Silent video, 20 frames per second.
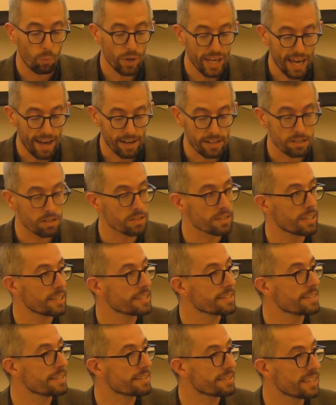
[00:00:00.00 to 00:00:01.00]
we
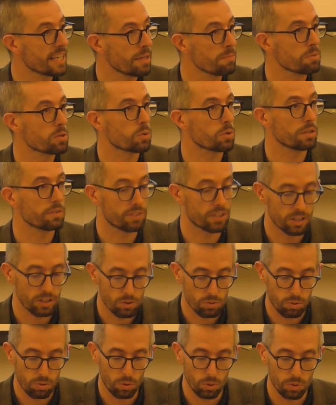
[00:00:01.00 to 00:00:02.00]
exercise this same sort of
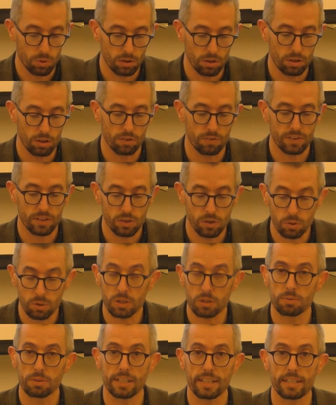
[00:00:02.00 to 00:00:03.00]
control over
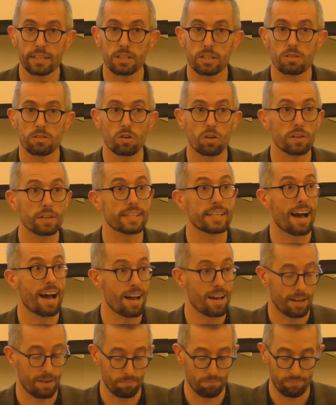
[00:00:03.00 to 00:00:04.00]
social relations all the
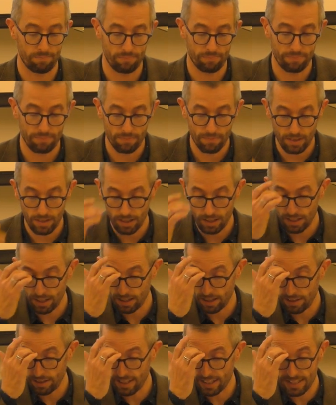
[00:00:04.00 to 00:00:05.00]
time.
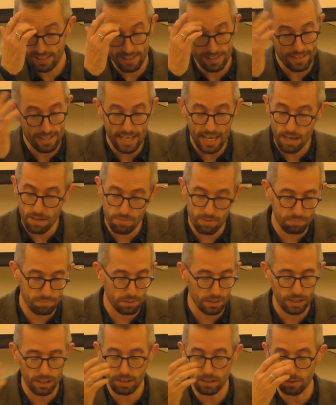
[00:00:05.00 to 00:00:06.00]
Uh, this is the aim of
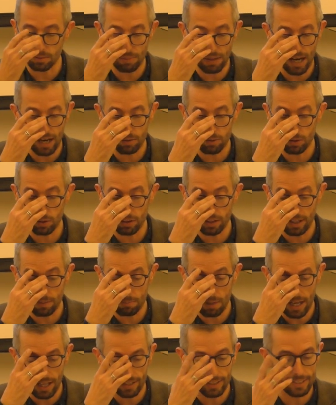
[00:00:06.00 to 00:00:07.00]
political power
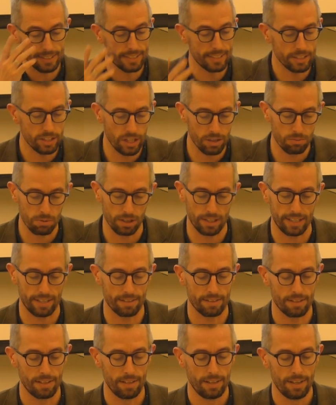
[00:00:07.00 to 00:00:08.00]
and policy generally.
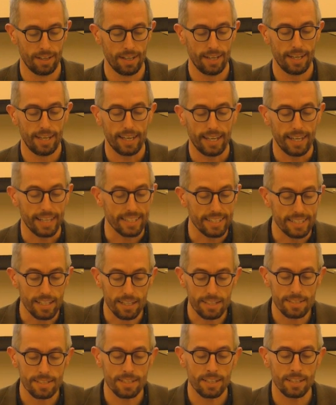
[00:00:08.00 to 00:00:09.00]
It
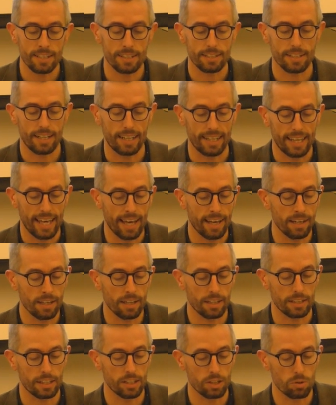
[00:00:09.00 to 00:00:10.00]
does not and
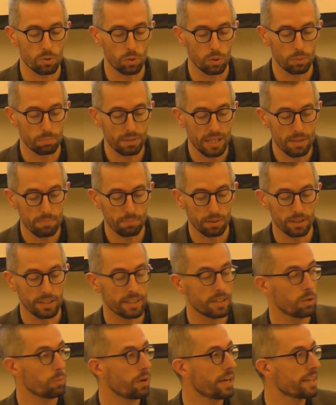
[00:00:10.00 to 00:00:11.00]
cannot control people
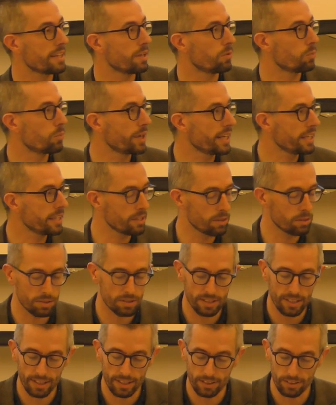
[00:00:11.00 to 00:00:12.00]
in the way that radio
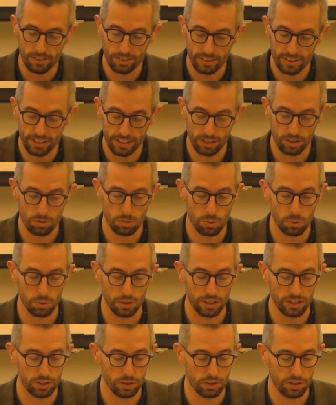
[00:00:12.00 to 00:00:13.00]
signals
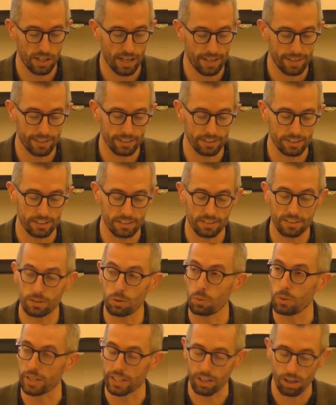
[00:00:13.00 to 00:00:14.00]
control a child's
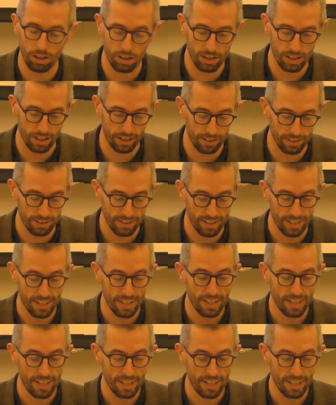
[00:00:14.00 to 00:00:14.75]
toy car,